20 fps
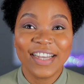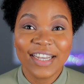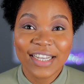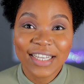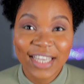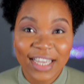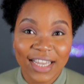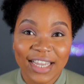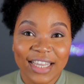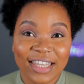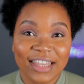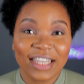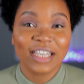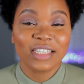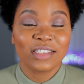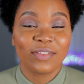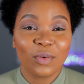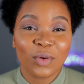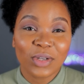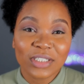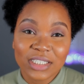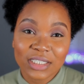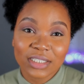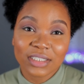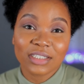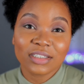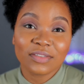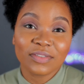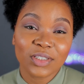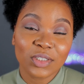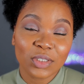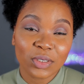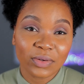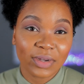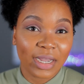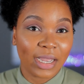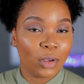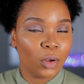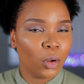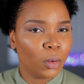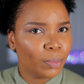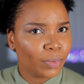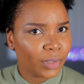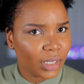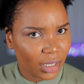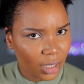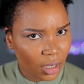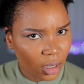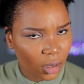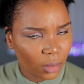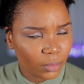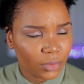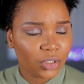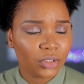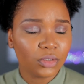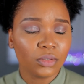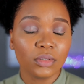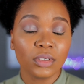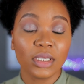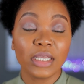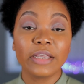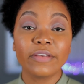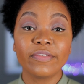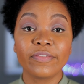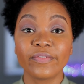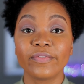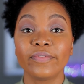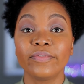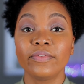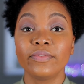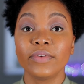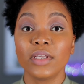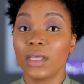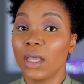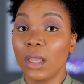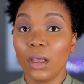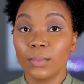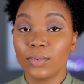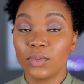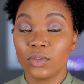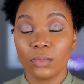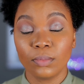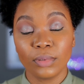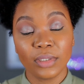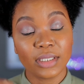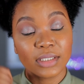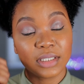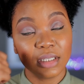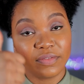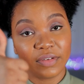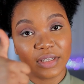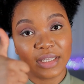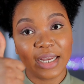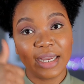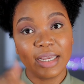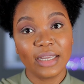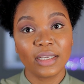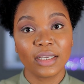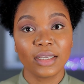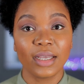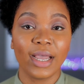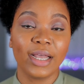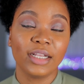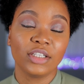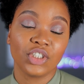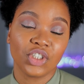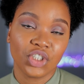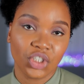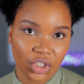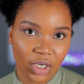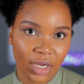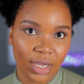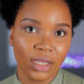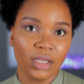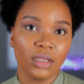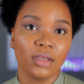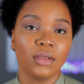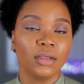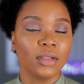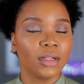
Okay, thanks for watching this video. I hope it helped you. If it helped you, please leave a like and share.